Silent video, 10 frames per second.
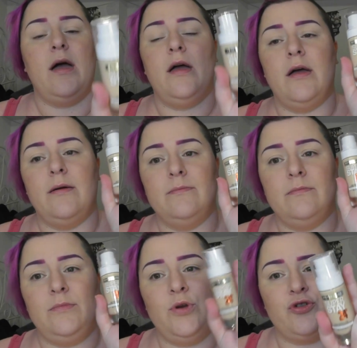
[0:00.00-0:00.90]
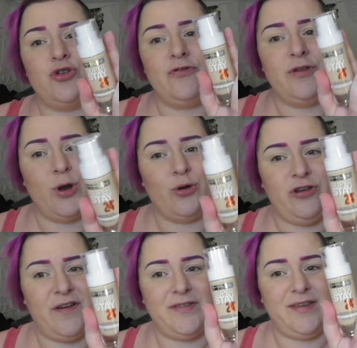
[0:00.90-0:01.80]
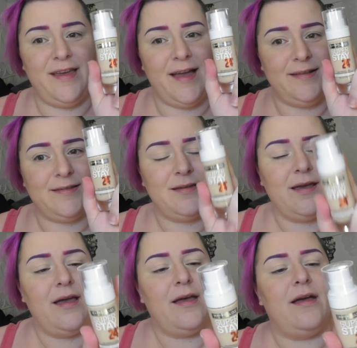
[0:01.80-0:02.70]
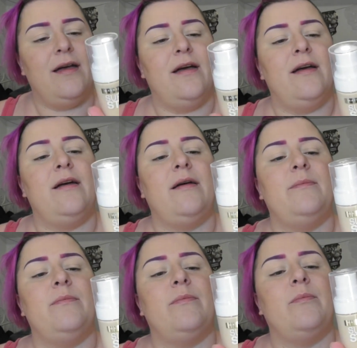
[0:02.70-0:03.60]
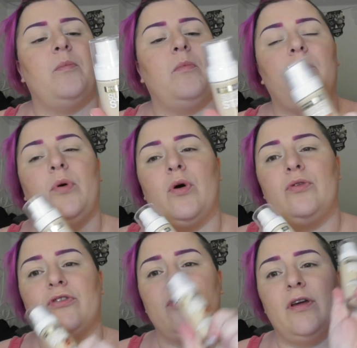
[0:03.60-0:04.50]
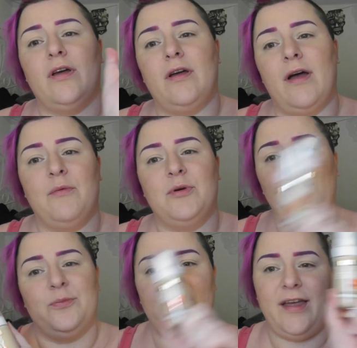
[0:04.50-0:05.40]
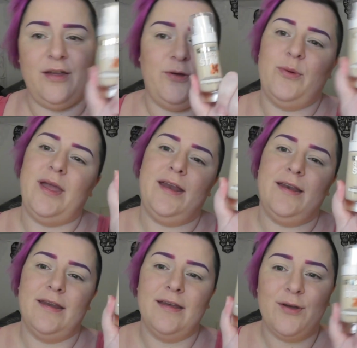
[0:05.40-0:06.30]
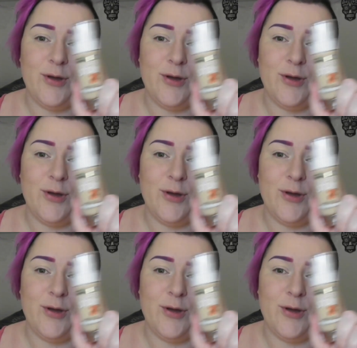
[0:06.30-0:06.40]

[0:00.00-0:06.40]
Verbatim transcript: Not sure of the longevity yet, but I will update you in